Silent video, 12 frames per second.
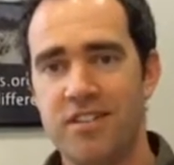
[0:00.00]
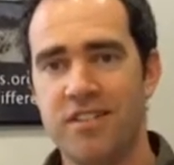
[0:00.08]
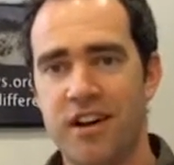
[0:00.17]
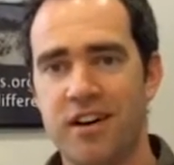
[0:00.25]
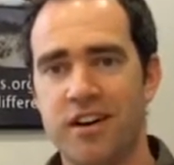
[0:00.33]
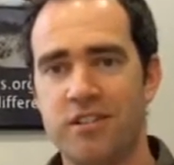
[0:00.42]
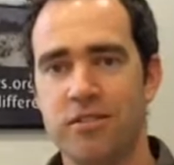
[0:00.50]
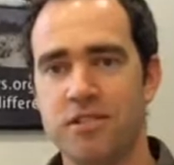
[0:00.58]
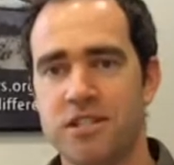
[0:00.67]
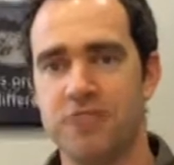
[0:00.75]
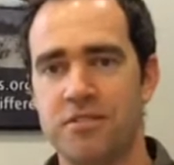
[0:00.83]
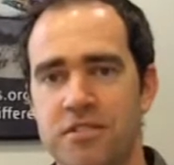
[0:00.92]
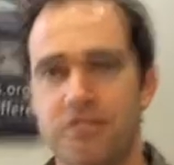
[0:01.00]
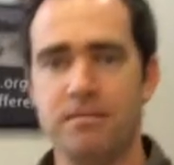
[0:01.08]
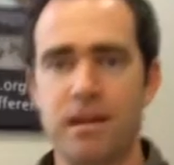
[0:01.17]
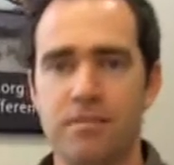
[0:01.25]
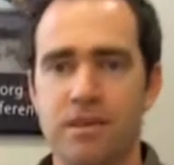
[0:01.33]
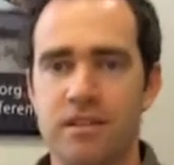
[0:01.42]
So you now had dog shelters that
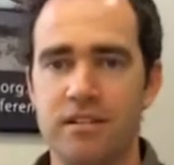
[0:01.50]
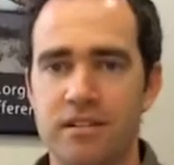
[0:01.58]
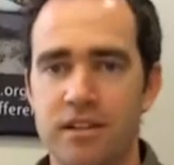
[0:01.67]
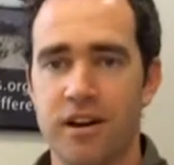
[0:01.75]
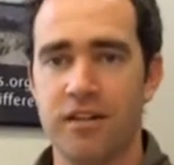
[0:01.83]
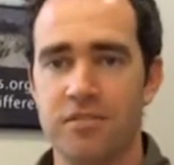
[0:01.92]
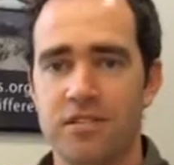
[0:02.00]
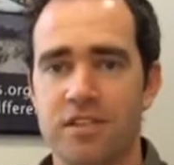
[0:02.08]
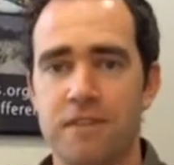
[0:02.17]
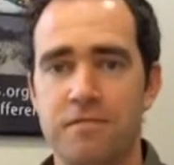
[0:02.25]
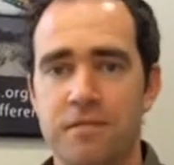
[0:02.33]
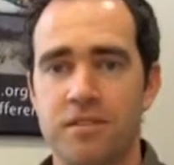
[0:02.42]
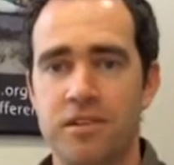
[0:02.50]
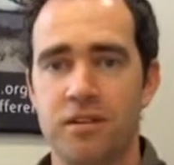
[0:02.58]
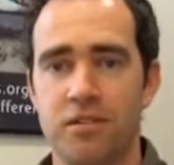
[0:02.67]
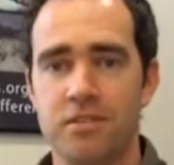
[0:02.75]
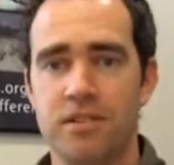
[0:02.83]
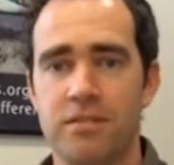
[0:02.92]
maybe could look after, say, 50
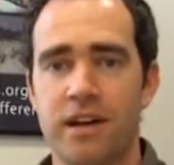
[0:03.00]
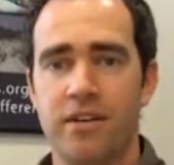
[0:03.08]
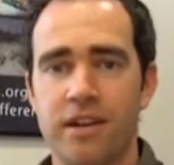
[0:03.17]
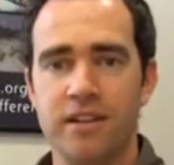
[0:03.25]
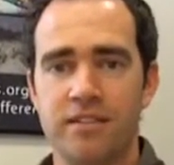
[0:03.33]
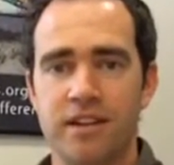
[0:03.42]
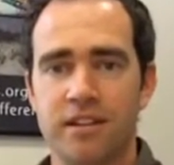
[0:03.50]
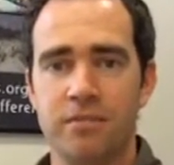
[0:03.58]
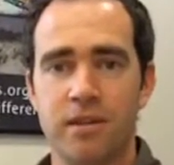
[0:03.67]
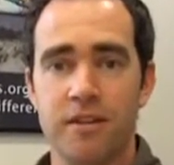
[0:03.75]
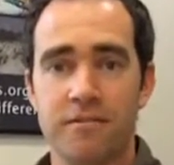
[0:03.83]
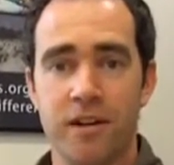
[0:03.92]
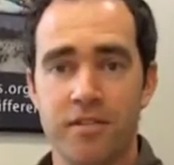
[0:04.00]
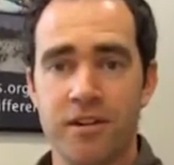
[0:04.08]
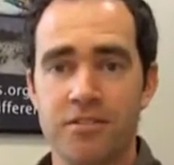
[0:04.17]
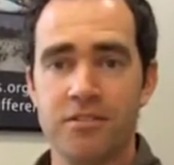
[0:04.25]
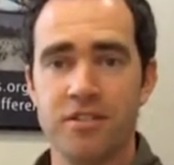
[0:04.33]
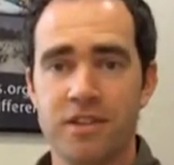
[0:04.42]
dogs that were now inundated with like
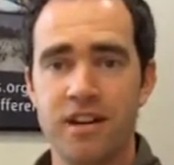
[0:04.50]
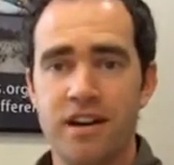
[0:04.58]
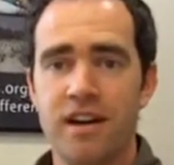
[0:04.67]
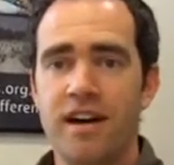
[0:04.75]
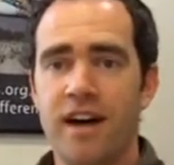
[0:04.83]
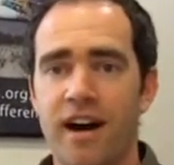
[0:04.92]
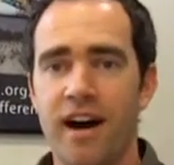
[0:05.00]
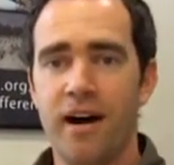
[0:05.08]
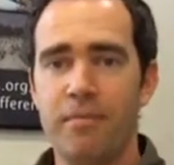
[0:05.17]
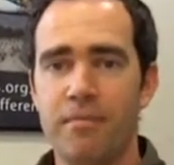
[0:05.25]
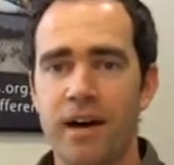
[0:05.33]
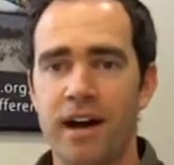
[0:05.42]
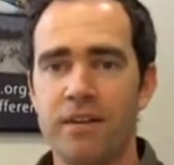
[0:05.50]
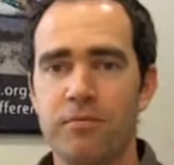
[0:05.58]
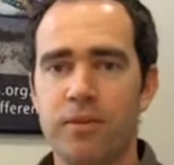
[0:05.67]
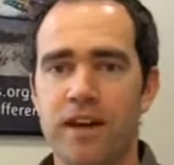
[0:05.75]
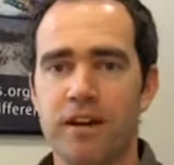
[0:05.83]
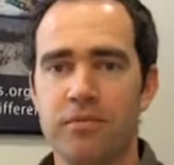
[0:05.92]
500. And
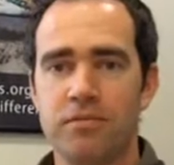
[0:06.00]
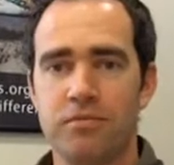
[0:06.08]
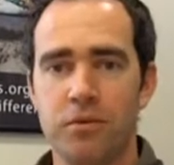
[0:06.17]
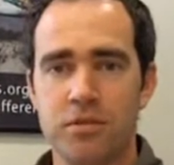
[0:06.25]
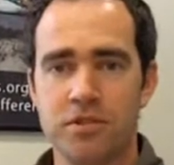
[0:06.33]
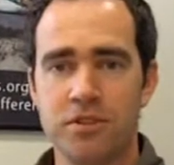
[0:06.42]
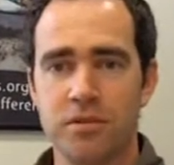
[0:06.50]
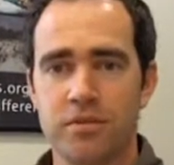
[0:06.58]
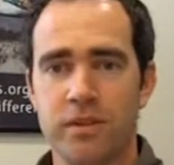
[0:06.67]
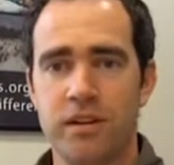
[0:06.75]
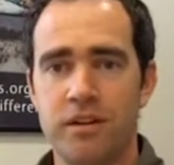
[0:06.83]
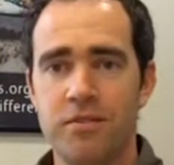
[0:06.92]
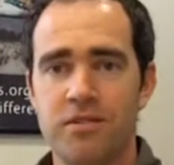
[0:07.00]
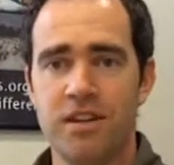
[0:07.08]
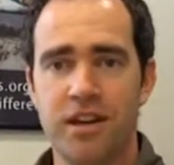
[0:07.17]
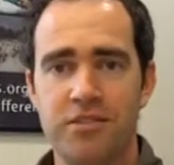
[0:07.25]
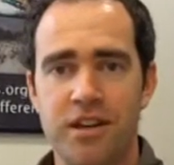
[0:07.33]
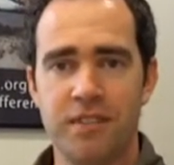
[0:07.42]
without all the shops were closed,
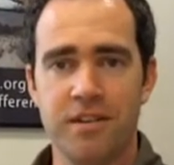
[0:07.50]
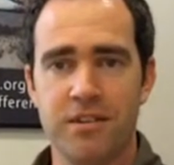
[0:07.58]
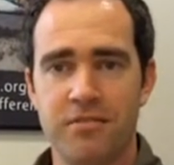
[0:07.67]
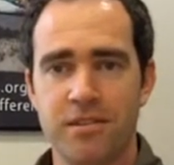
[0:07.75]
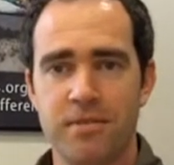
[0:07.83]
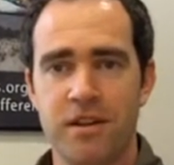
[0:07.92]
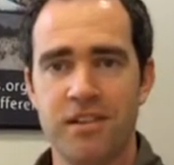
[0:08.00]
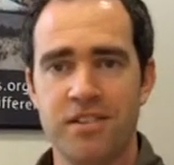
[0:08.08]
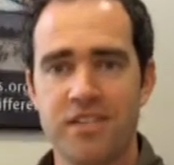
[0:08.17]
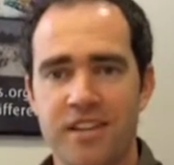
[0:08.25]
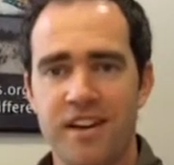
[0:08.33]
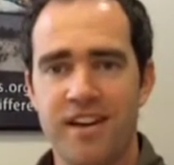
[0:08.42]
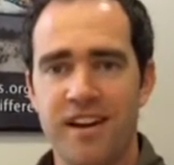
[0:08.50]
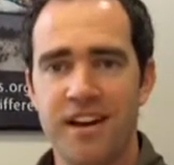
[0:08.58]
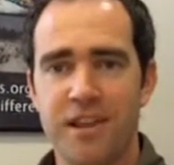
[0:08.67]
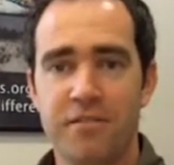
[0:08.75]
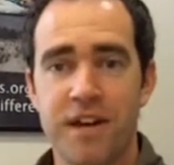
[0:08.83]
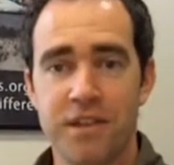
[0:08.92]
how do you get veterinary supplies?
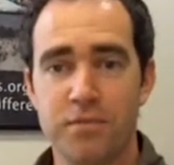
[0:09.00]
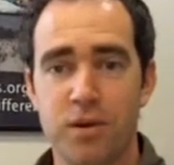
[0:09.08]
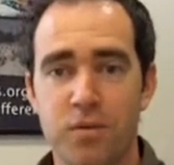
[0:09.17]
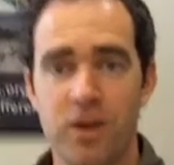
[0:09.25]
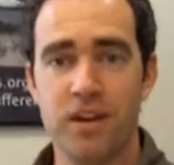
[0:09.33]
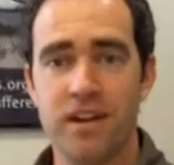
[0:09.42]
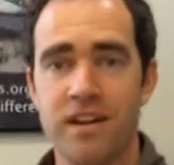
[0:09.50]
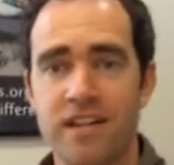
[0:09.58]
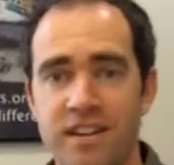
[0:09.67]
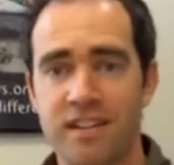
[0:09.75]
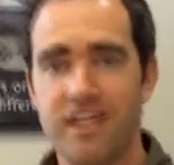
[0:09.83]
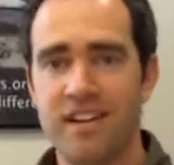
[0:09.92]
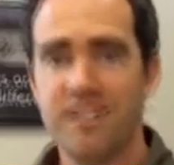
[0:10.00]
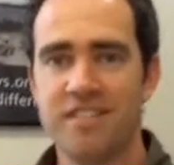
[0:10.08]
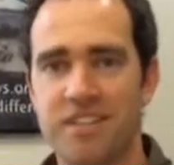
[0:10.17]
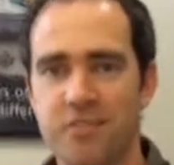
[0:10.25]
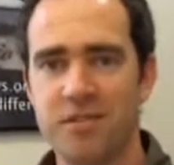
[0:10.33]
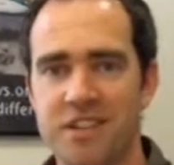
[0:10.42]
Mm. The vets weren't working.
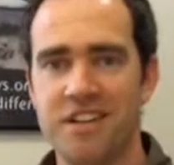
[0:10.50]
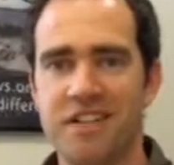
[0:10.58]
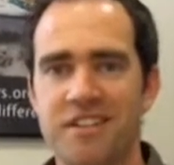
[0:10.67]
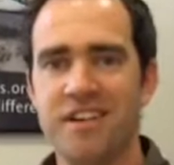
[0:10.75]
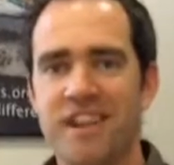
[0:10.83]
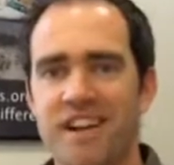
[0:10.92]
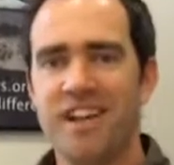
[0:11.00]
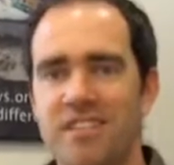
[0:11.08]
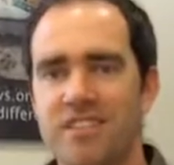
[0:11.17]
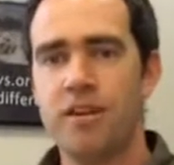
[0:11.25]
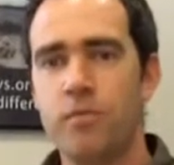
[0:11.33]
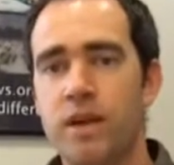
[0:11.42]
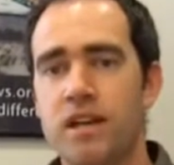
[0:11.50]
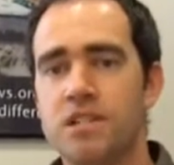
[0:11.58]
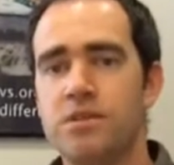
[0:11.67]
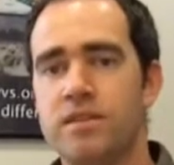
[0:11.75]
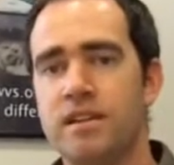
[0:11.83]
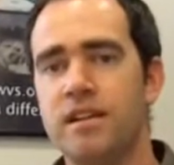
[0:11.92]
So what do? So we
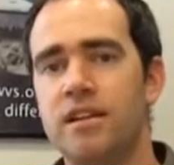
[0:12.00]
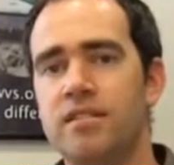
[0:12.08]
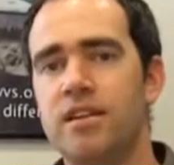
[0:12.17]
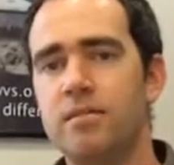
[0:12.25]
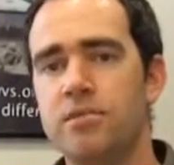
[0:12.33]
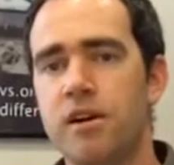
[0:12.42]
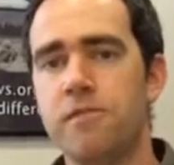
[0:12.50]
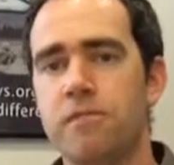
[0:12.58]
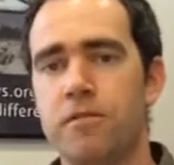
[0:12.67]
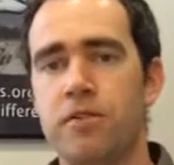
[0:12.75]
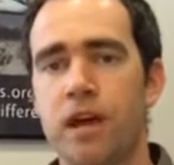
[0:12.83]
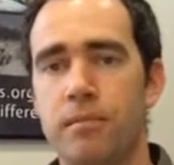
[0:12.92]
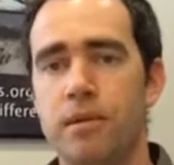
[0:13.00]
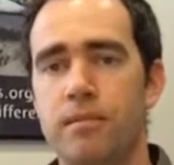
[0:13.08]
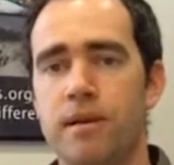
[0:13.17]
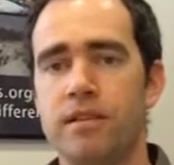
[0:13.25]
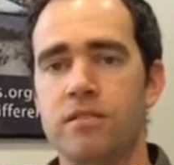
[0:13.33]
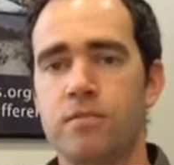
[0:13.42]
actually were sending teams over for a couple of
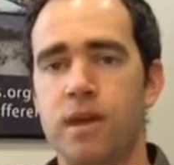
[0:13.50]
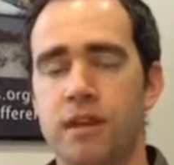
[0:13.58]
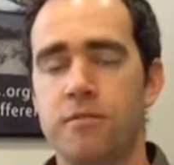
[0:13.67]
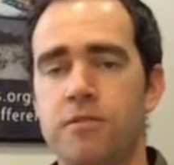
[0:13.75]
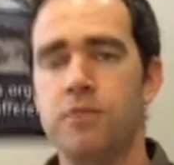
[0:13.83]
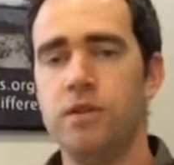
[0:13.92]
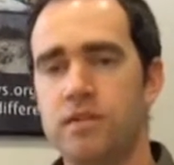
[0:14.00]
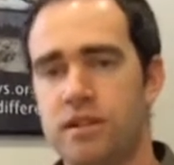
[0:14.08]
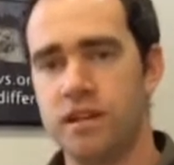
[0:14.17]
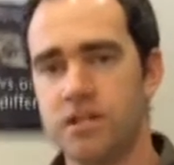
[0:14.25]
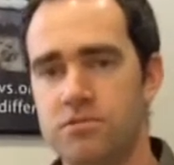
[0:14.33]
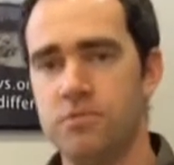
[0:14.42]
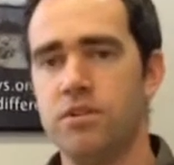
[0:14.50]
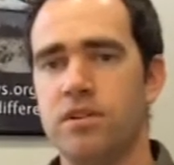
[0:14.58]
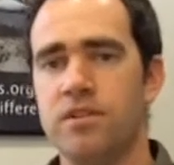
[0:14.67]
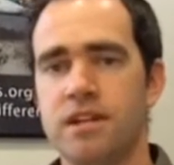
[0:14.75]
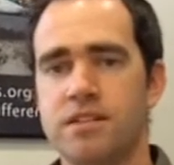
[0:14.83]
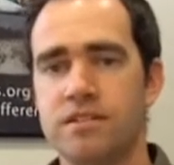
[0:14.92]
months. We had a few international
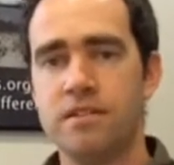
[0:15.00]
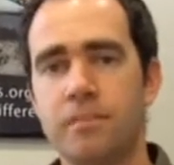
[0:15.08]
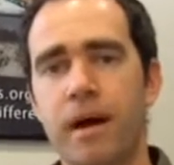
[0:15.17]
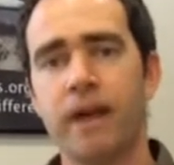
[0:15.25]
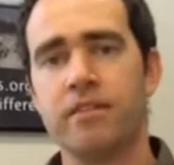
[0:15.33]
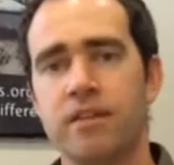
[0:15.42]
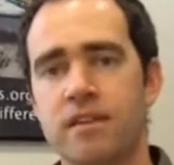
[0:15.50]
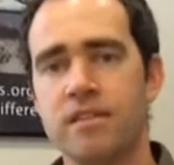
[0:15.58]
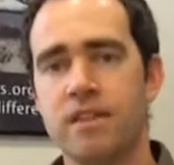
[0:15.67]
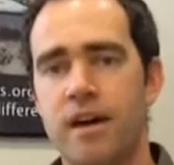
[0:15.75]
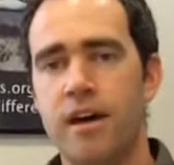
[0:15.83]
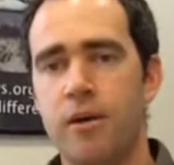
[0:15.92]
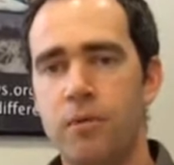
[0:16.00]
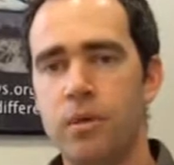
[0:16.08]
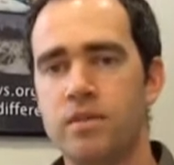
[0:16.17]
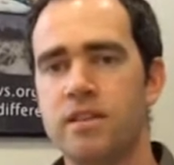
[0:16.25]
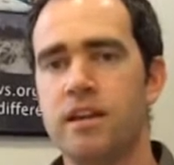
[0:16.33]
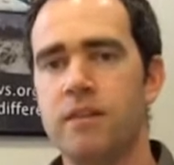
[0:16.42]
organisations that backed us. We were
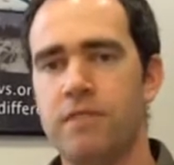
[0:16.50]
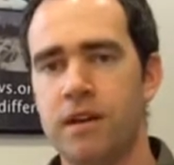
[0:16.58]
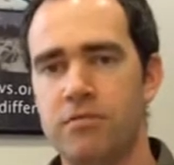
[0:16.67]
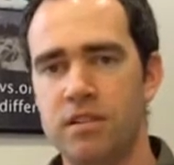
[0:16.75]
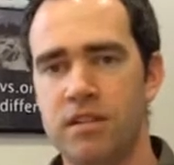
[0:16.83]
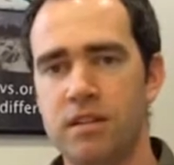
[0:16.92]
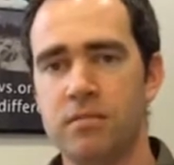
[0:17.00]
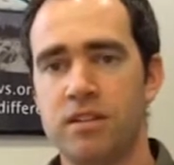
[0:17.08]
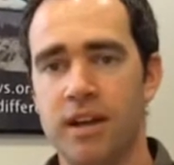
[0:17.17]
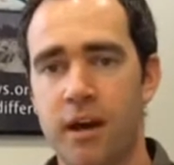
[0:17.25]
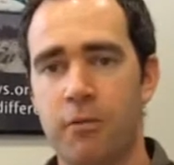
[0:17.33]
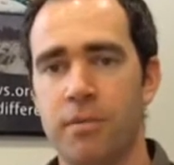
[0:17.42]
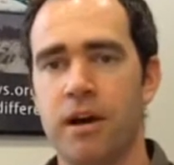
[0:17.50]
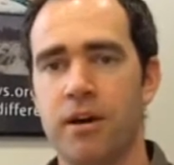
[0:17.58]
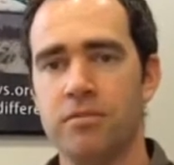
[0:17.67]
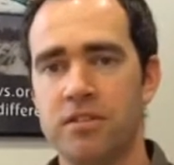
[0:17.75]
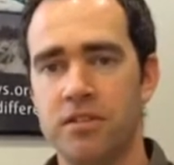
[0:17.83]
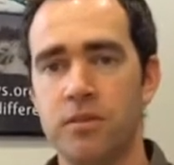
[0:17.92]
sending veterinary teams to help
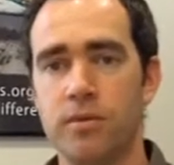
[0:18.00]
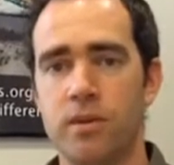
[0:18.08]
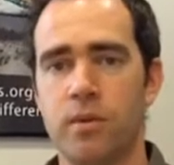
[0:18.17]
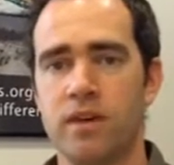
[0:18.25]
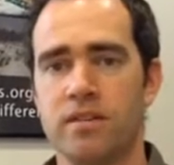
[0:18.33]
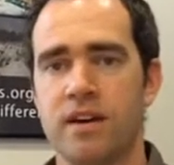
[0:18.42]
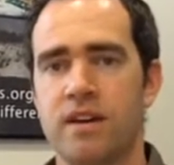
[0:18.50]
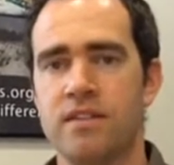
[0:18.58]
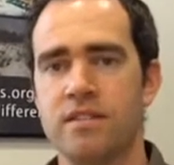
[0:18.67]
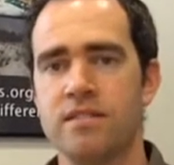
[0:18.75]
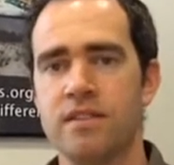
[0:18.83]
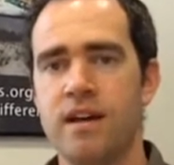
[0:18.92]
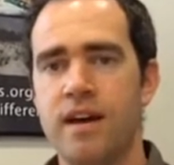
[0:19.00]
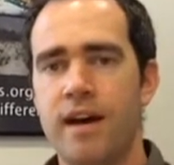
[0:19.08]
out, to deal with the worst cases.